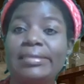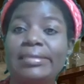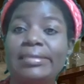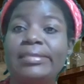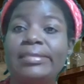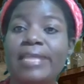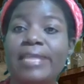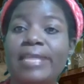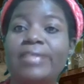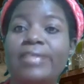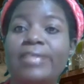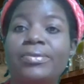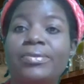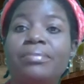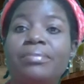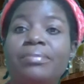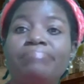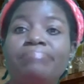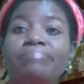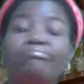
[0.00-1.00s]
There's some
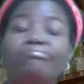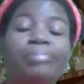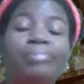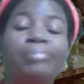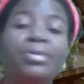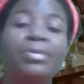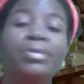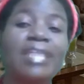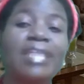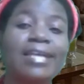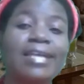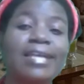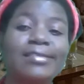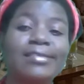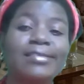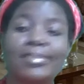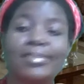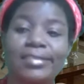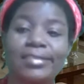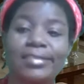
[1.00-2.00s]

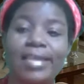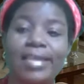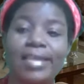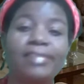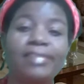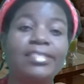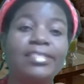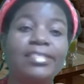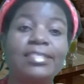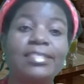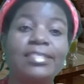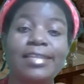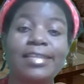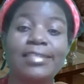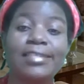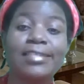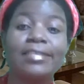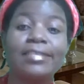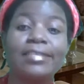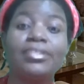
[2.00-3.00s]
brothers and sisters
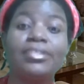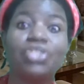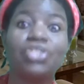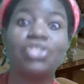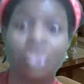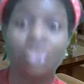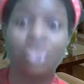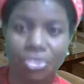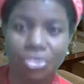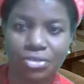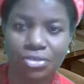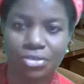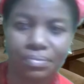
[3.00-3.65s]
in the church,